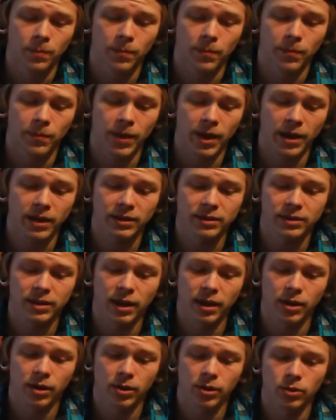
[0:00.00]
They
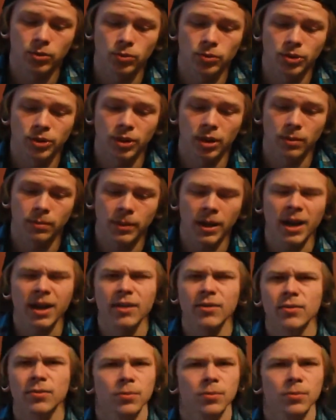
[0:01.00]
sell some kind